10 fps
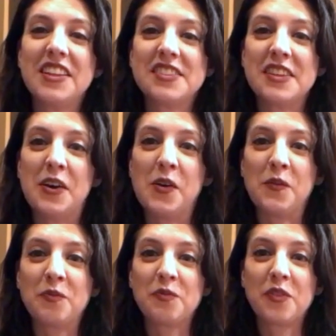So
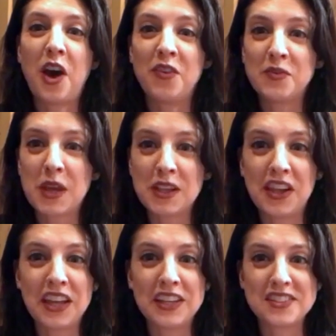often my
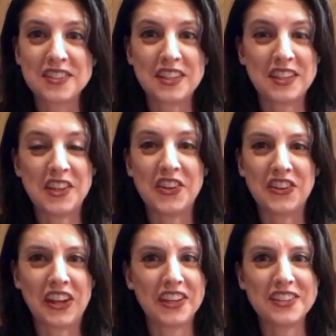clients, you know, they're
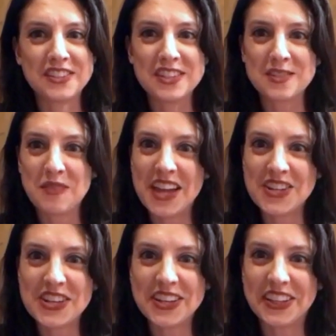like, is this
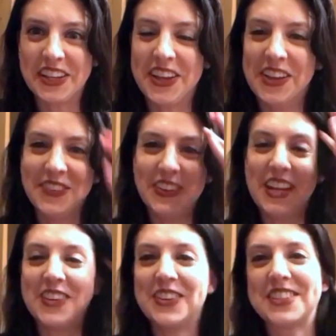magic? Like,
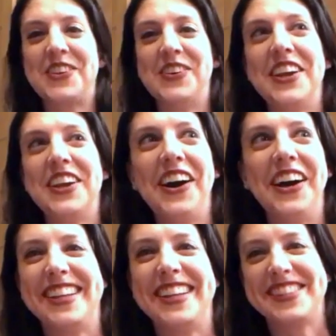what's going on?
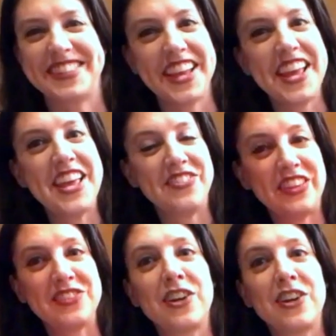Because they
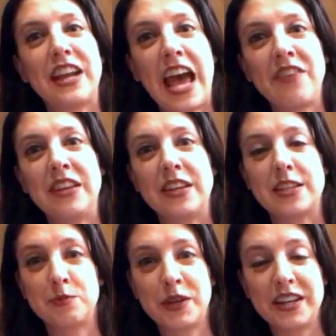start having
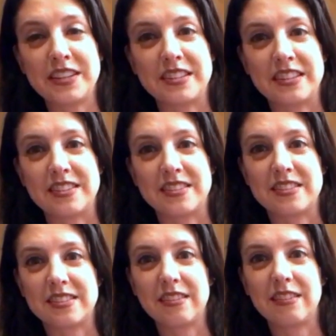experiences
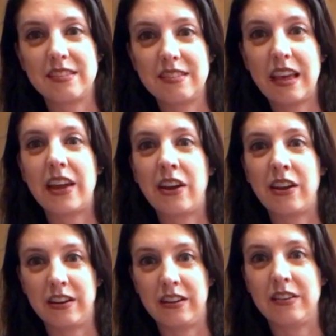that
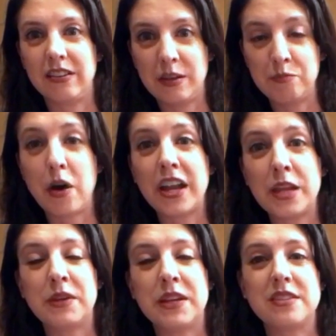are
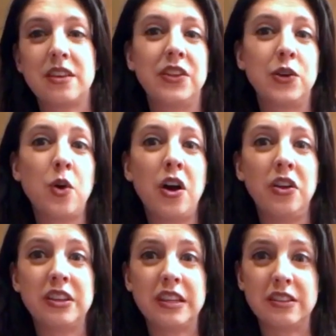embodiments of the
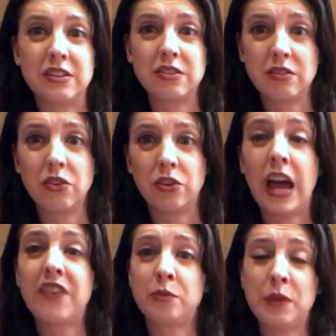qualities or
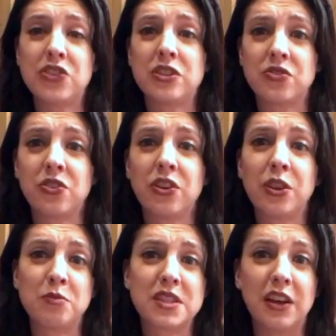affirmations for
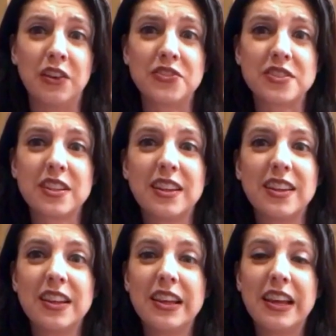themselves.
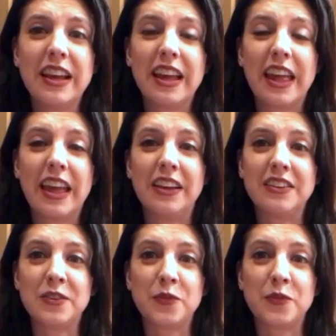And